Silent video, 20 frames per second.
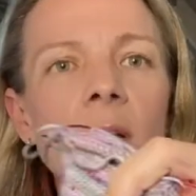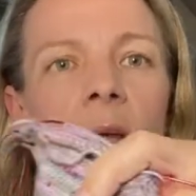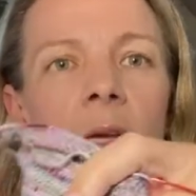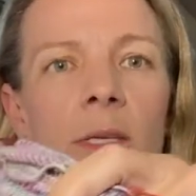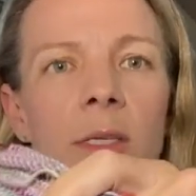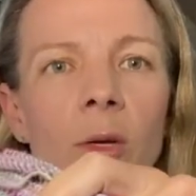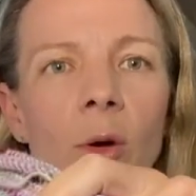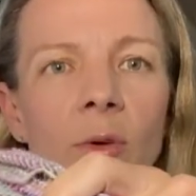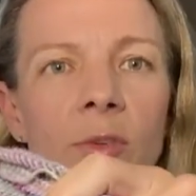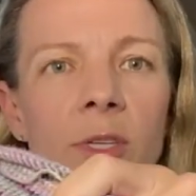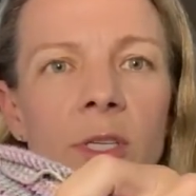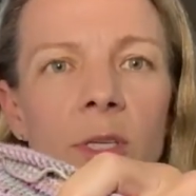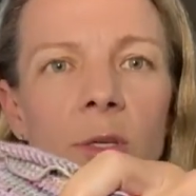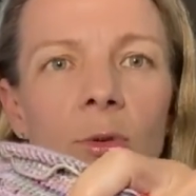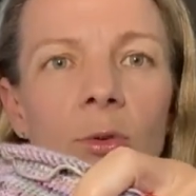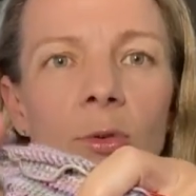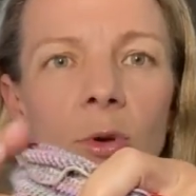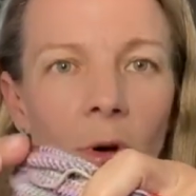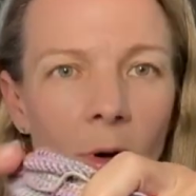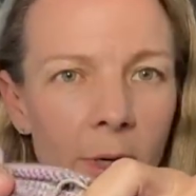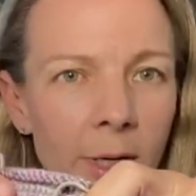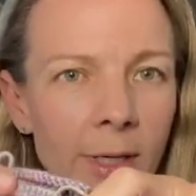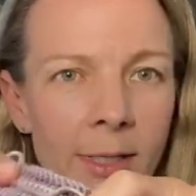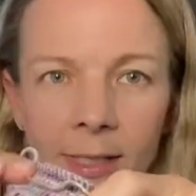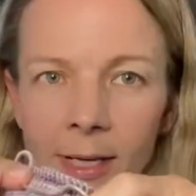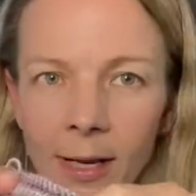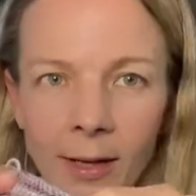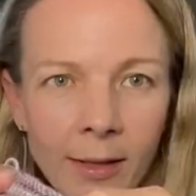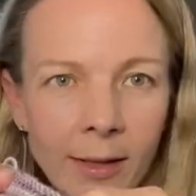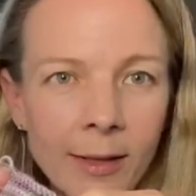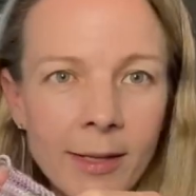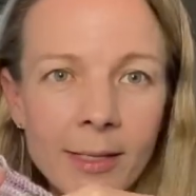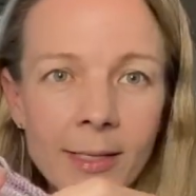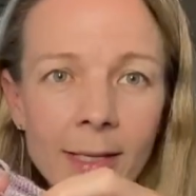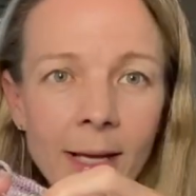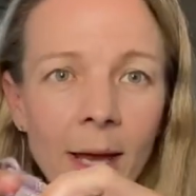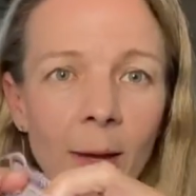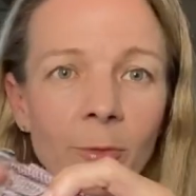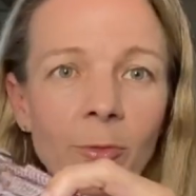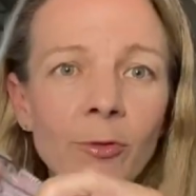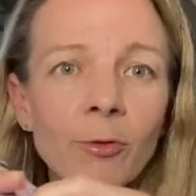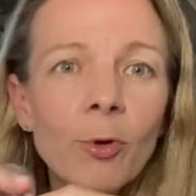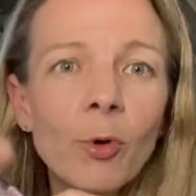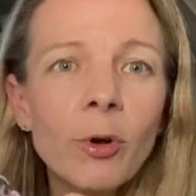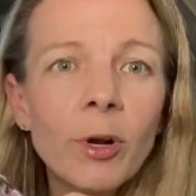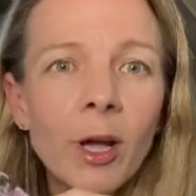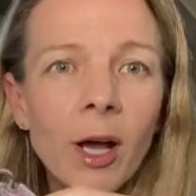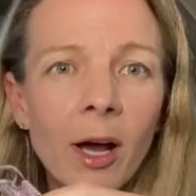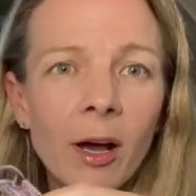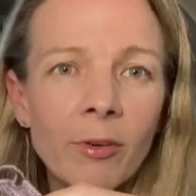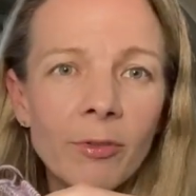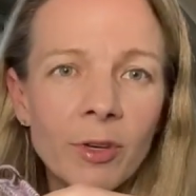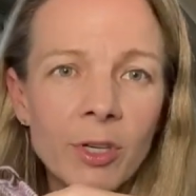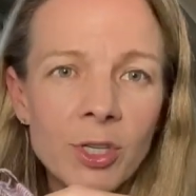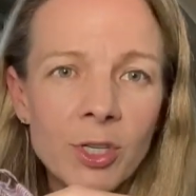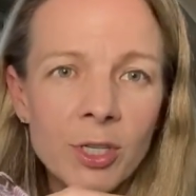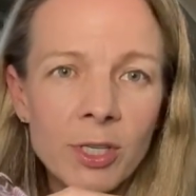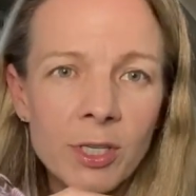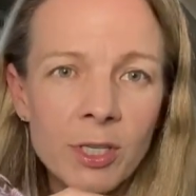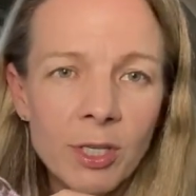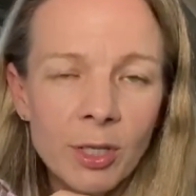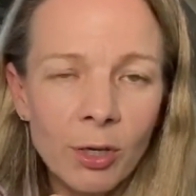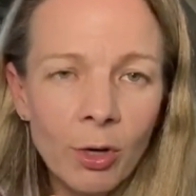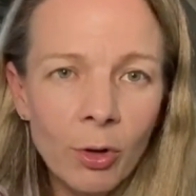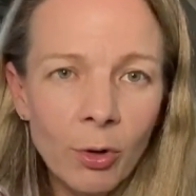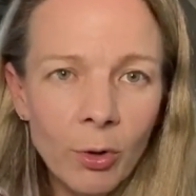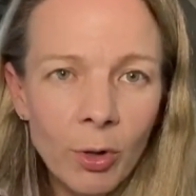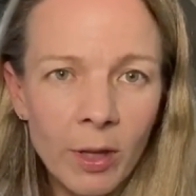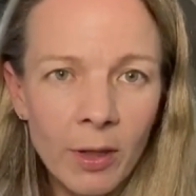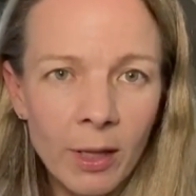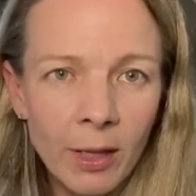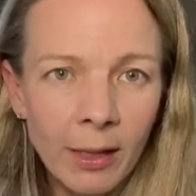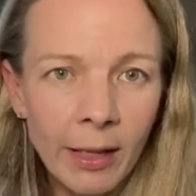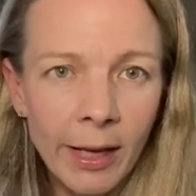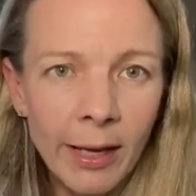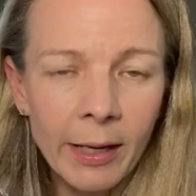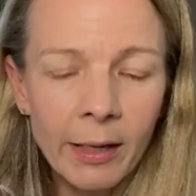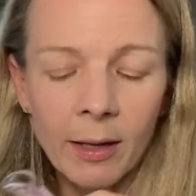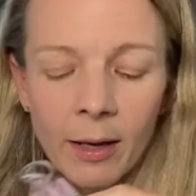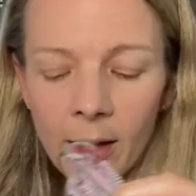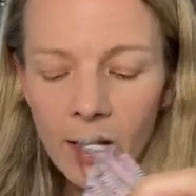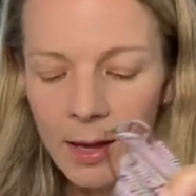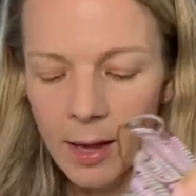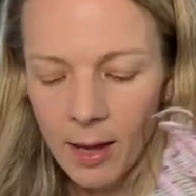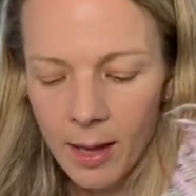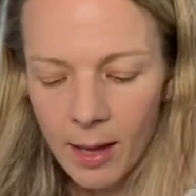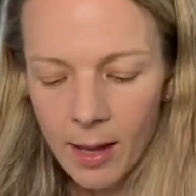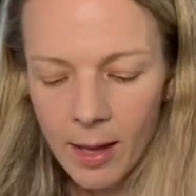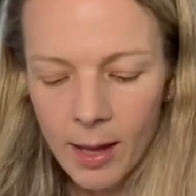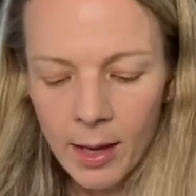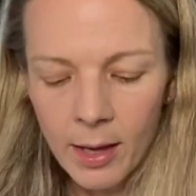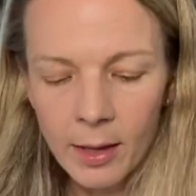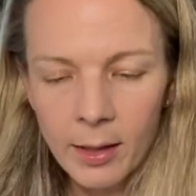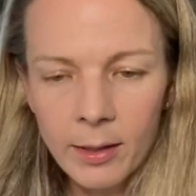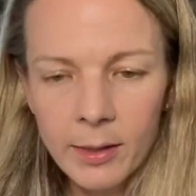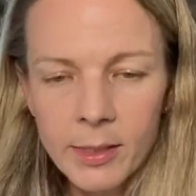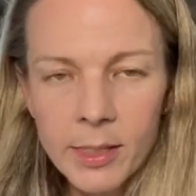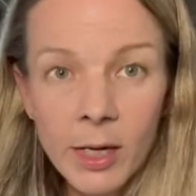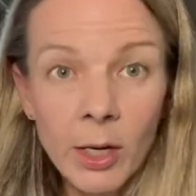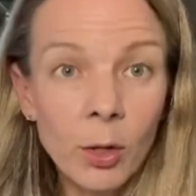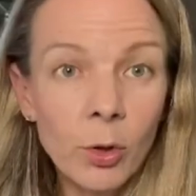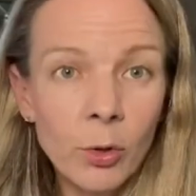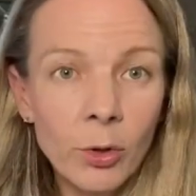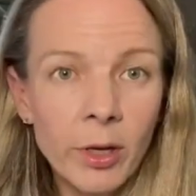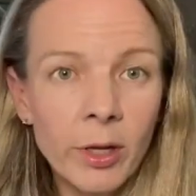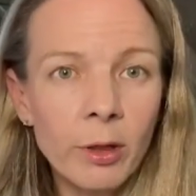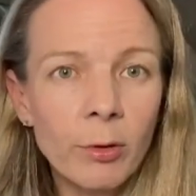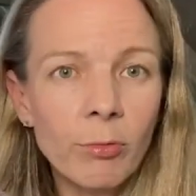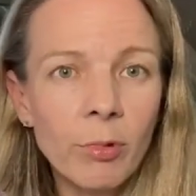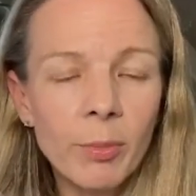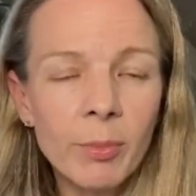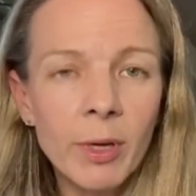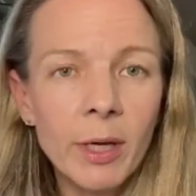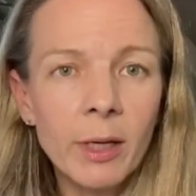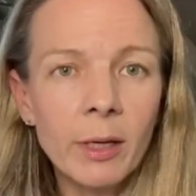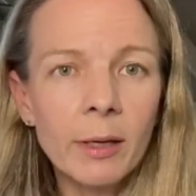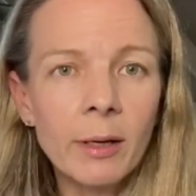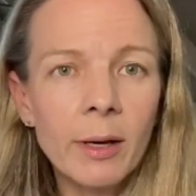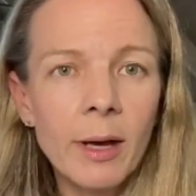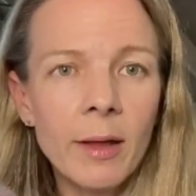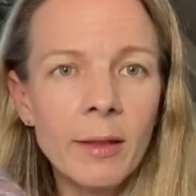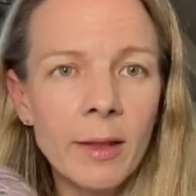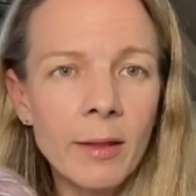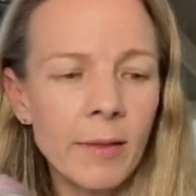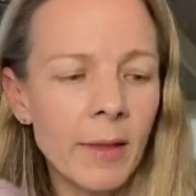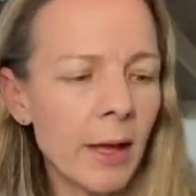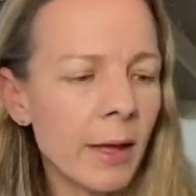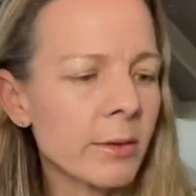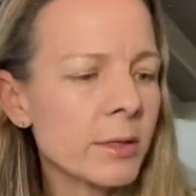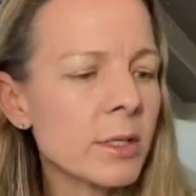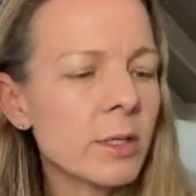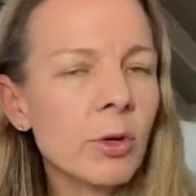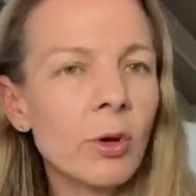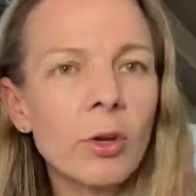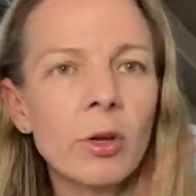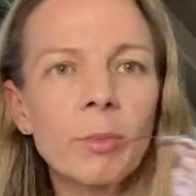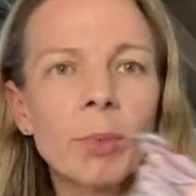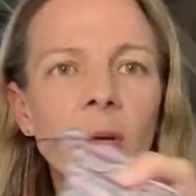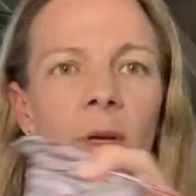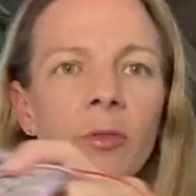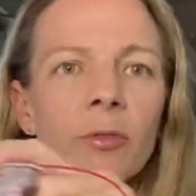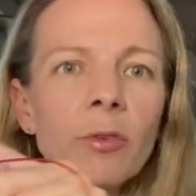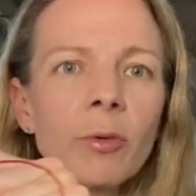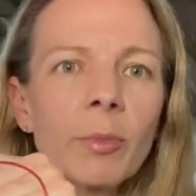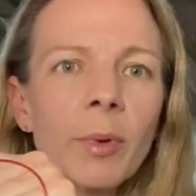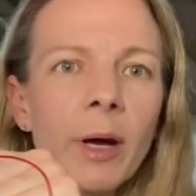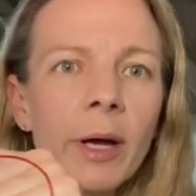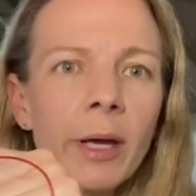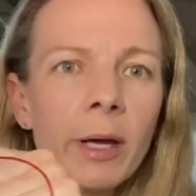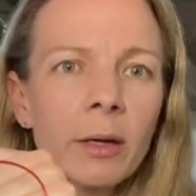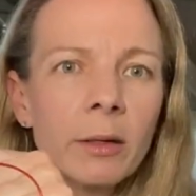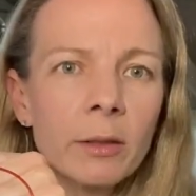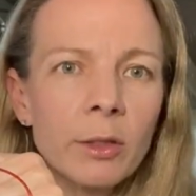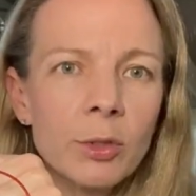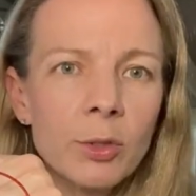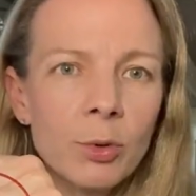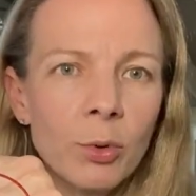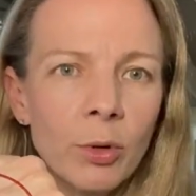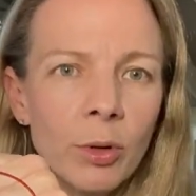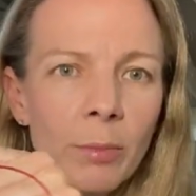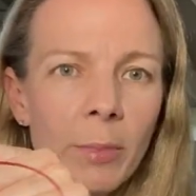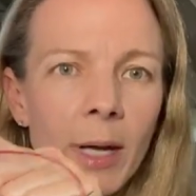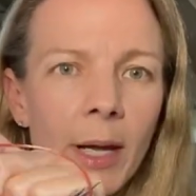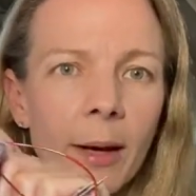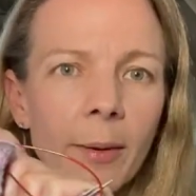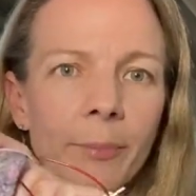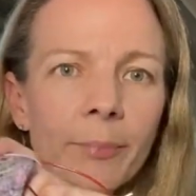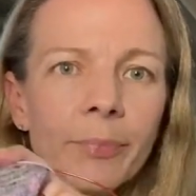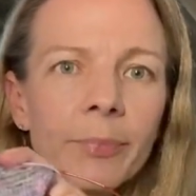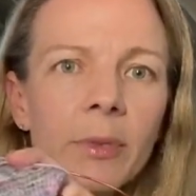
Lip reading: So I've still got exactly the same 4.5 inches to go in the leg, and including the ribbing, and then that's going to be for my elder daughter Mia.